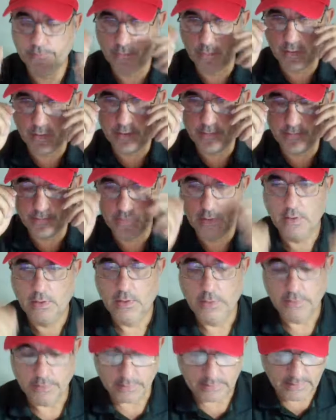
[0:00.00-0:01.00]
Right?
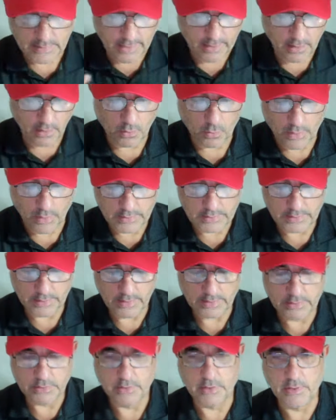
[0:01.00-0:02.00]
The second question
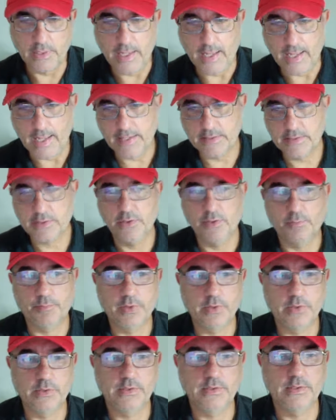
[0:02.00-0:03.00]
that you're going to ask your
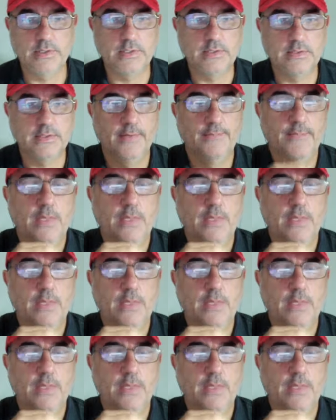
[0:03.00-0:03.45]
person is,